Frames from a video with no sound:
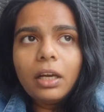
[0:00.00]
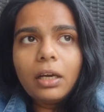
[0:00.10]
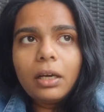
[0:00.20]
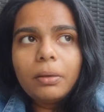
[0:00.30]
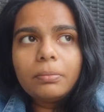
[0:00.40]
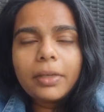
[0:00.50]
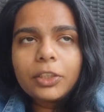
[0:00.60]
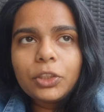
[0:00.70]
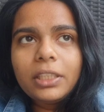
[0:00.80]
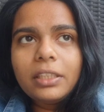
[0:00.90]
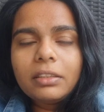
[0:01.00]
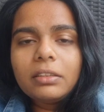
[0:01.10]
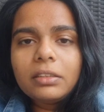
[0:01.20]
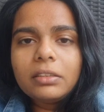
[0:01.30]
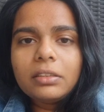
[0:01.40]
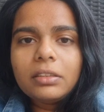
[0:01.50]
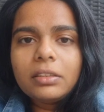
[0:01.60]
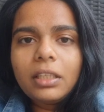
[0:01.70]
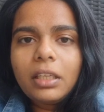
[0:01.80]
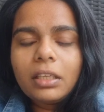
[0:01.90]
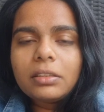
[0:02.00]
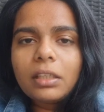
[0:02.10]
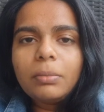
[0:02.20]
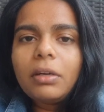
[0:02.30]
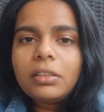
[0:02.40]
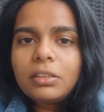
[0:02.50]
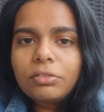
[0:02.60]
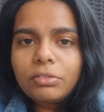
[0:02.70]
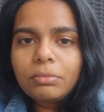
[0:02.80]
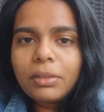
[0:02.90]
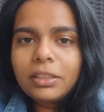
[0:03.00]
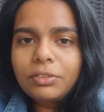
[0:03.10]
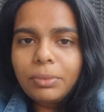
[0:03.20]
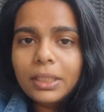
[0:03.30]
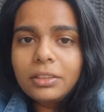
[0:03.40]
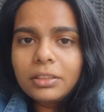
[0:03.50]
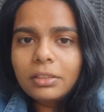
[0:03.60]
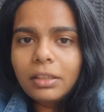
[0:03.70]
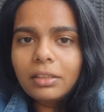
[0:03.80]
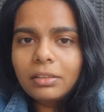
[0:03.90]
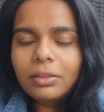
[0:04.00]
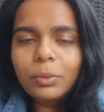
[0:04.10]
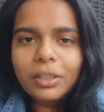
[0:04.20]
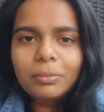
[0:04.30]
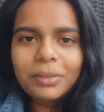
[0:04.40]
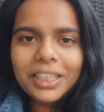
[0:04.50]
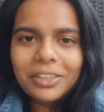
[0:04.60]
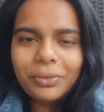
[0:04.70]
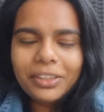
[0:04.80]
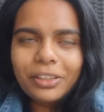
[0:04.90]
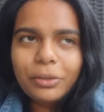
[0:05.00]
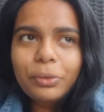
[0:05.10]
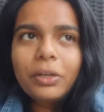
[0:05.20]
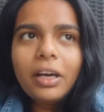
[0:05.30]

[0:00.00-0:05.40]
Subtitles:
Actually, like, this is the entire point of my speech, like the one I'm making right now.